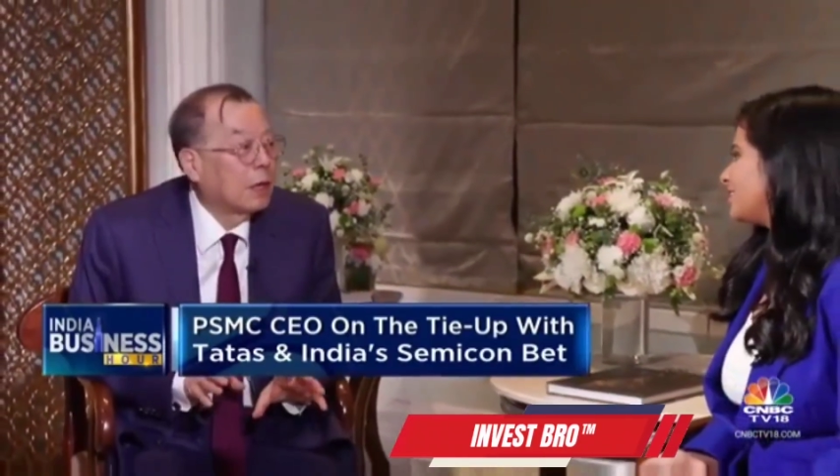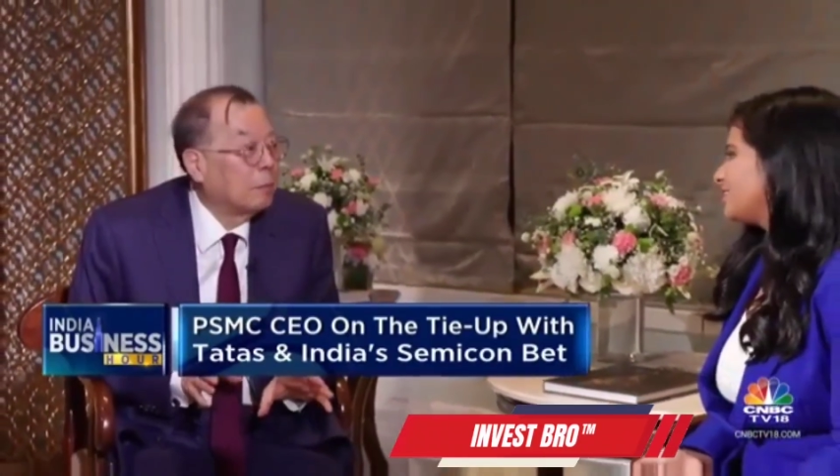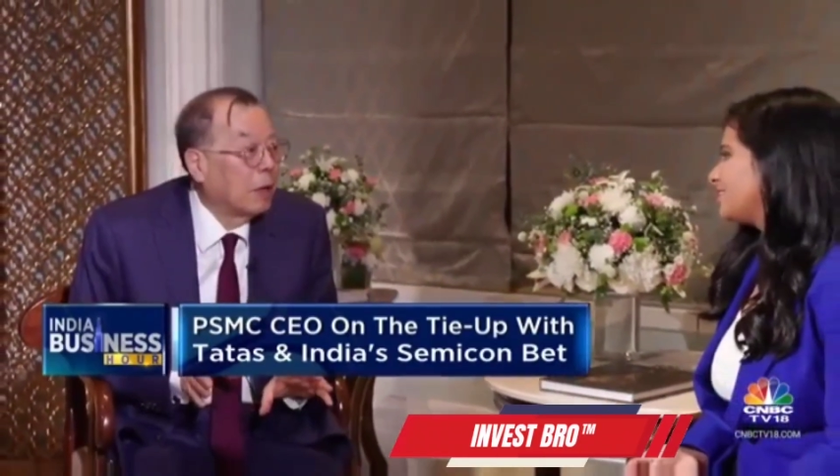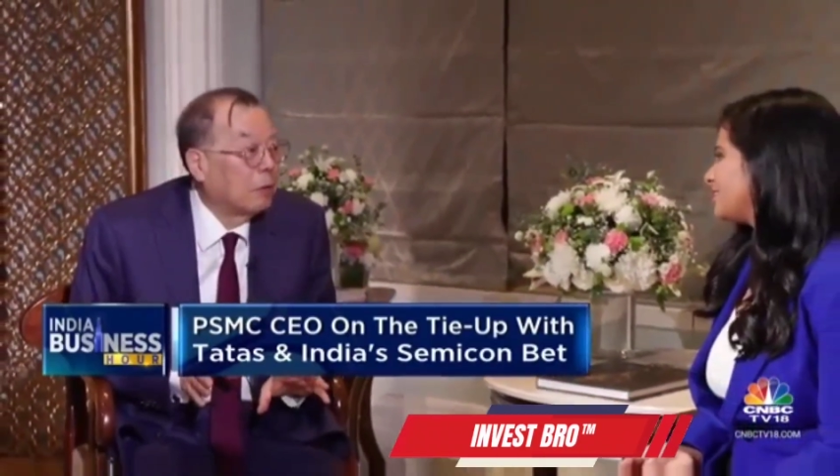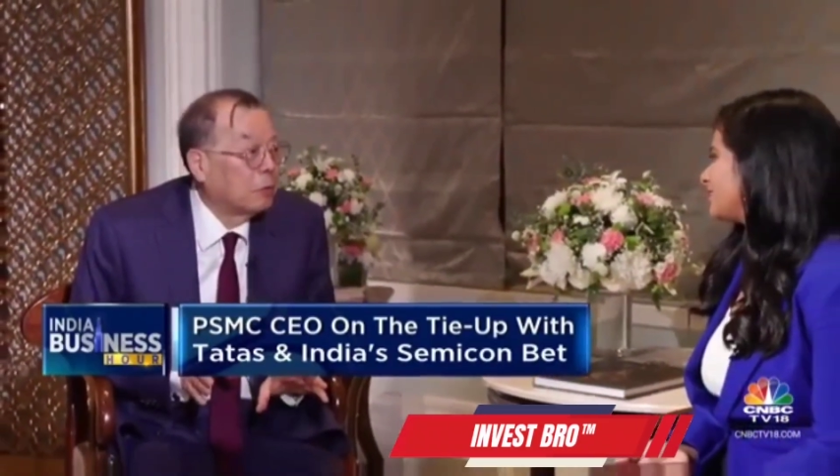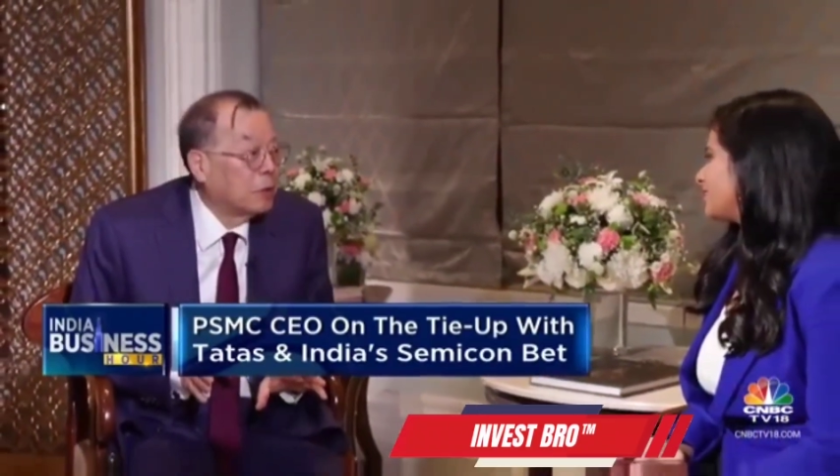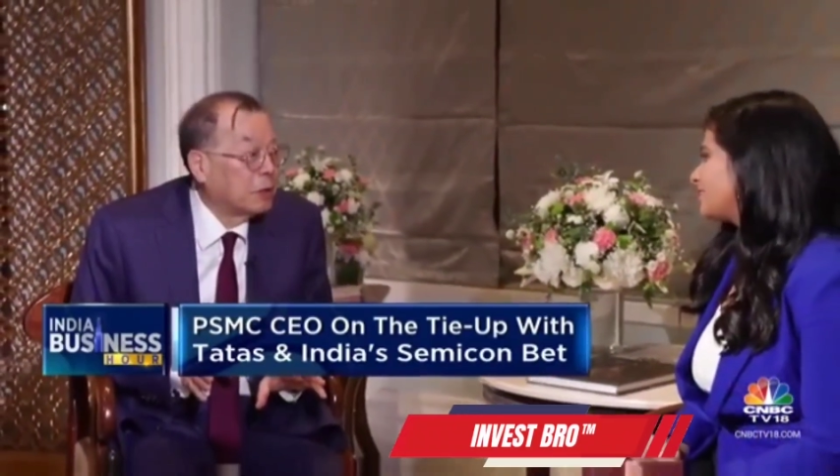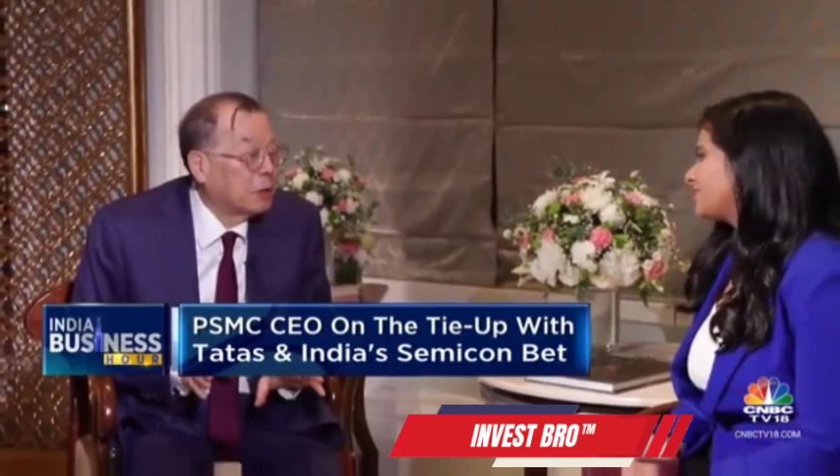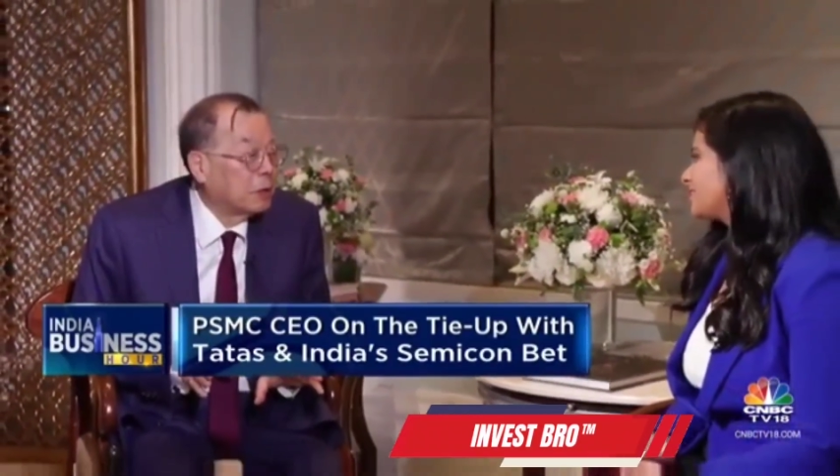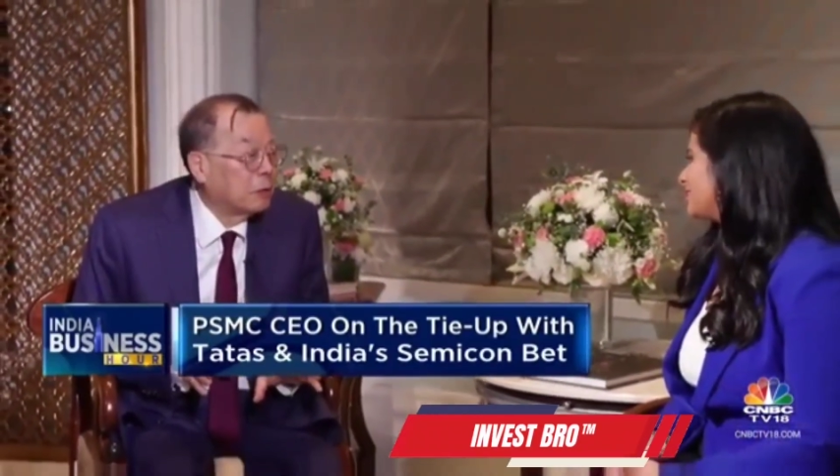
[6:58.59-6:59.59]
have my own
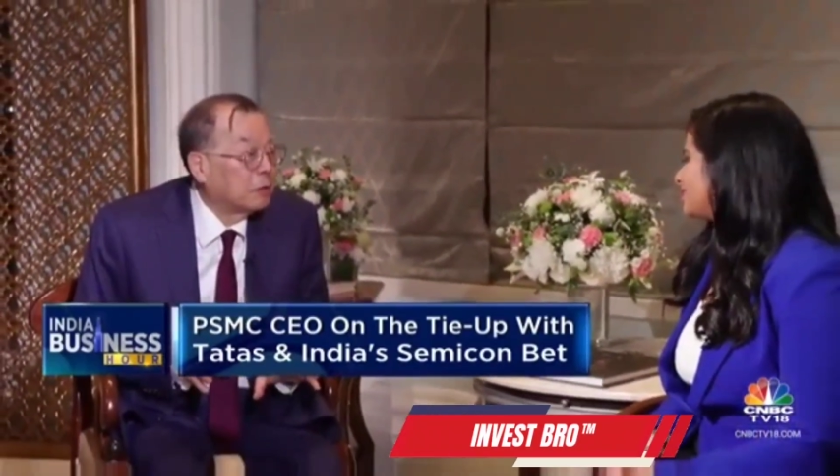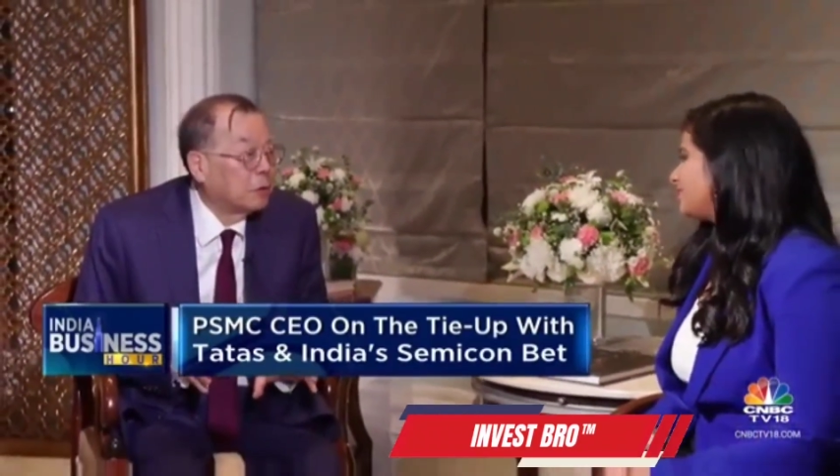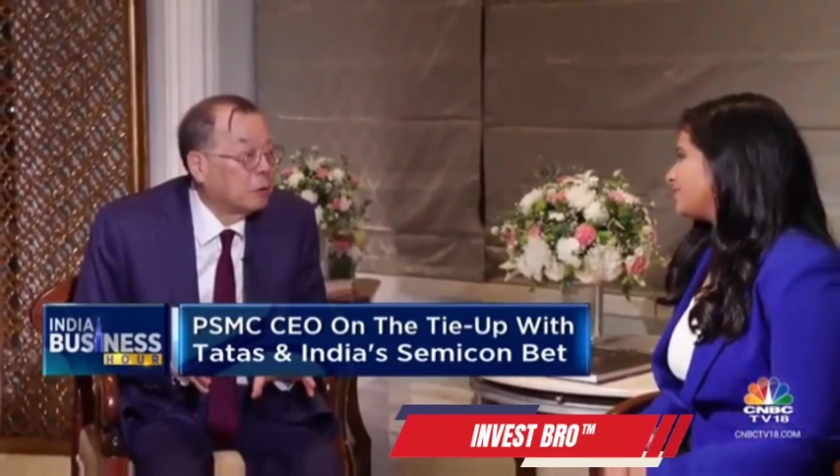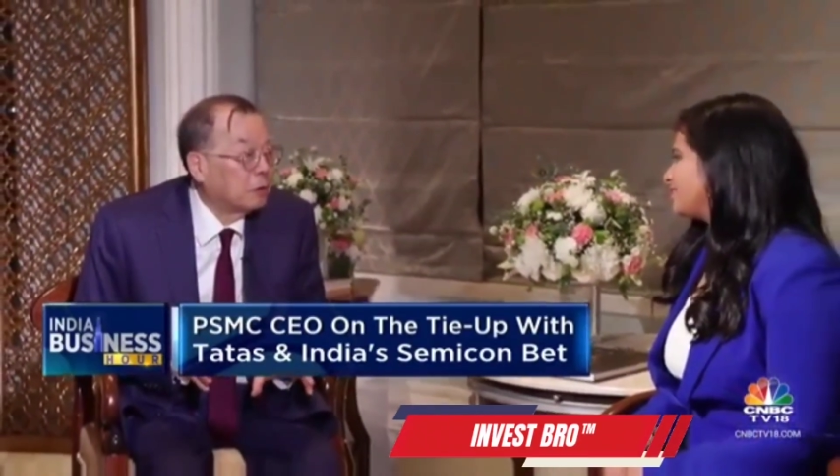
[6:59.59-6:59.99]
reason to